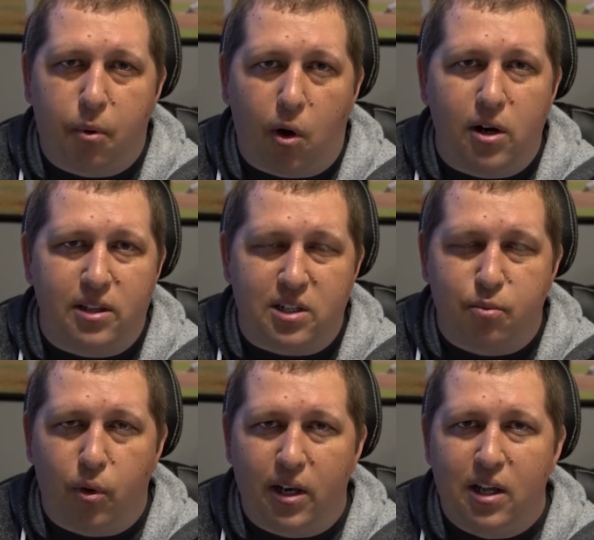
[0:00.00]
part at this
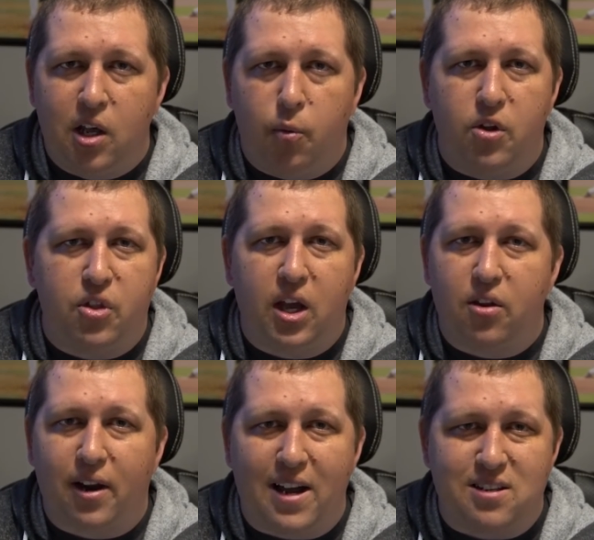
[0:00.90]
point with the
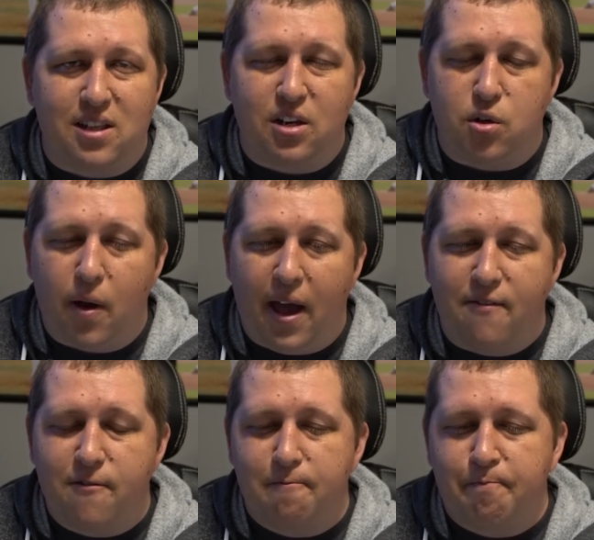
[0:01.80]
other guys that they do have.